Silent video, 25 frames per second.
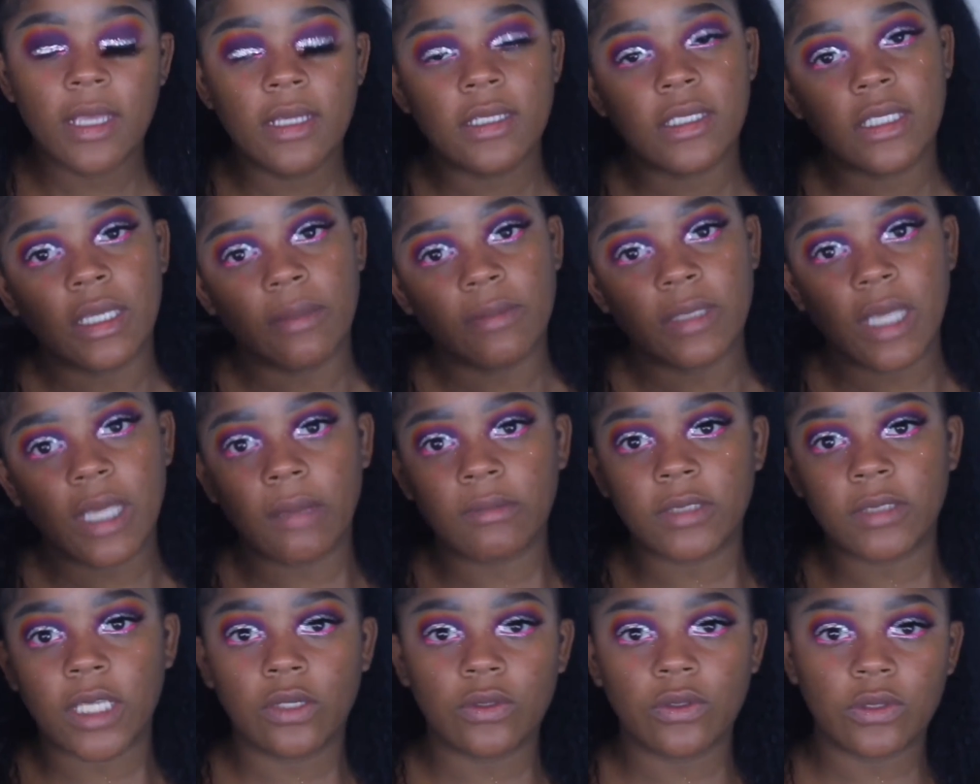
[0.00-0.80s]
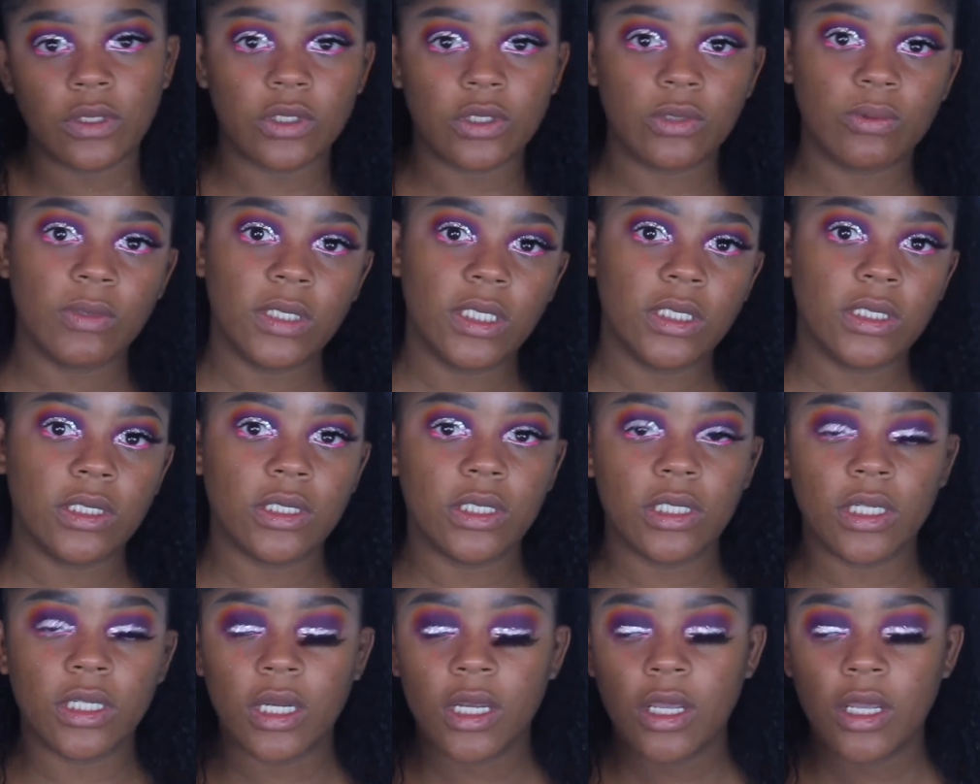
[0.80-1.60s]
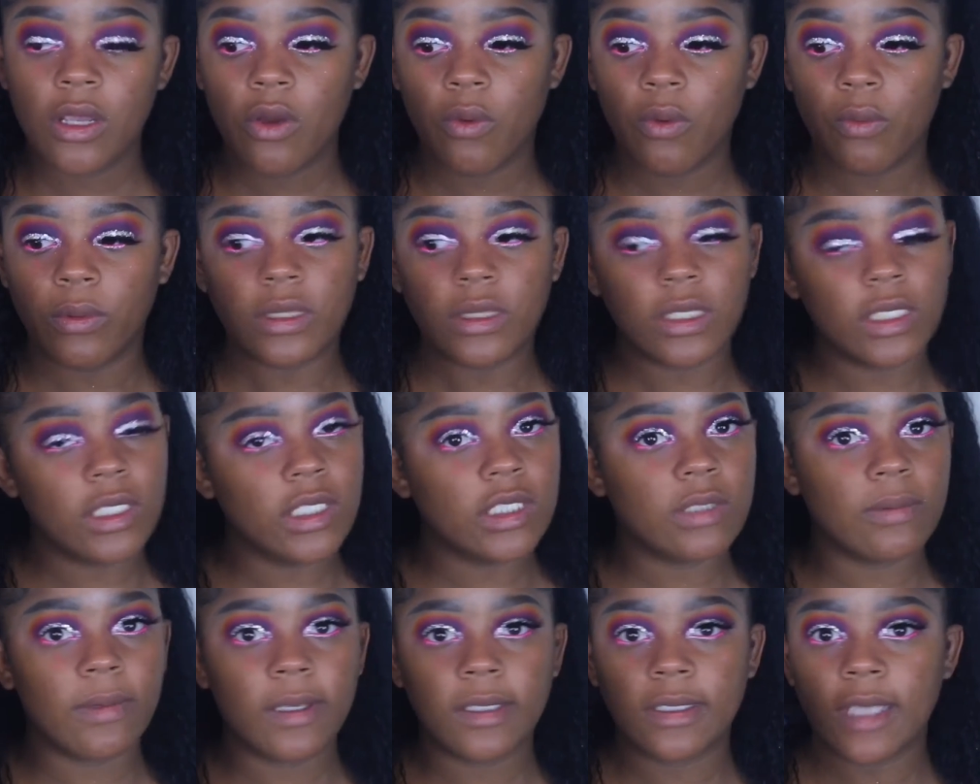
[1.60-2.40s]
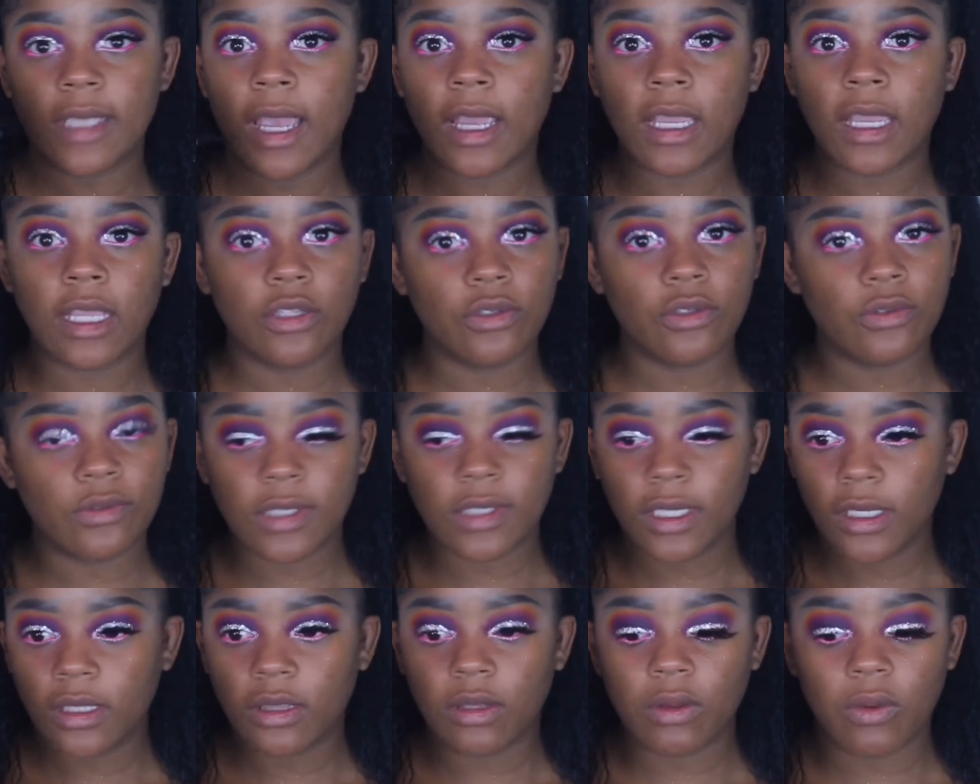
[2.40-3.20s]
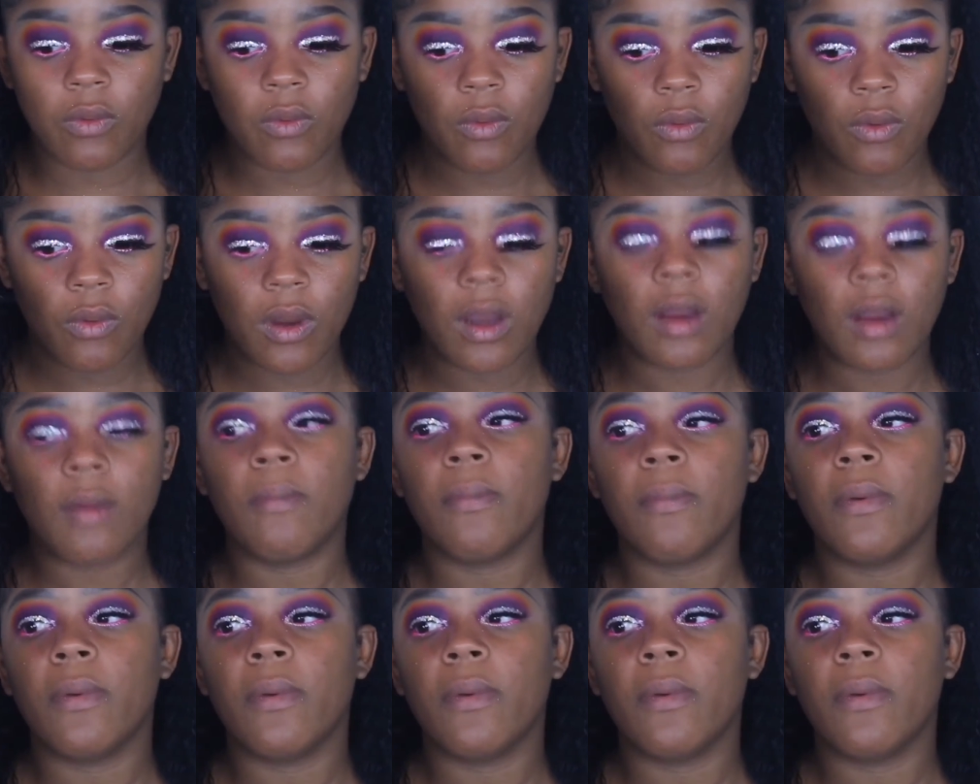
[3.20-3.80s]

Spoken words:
Sometimes I use a tweezer. With these ones I can use either or,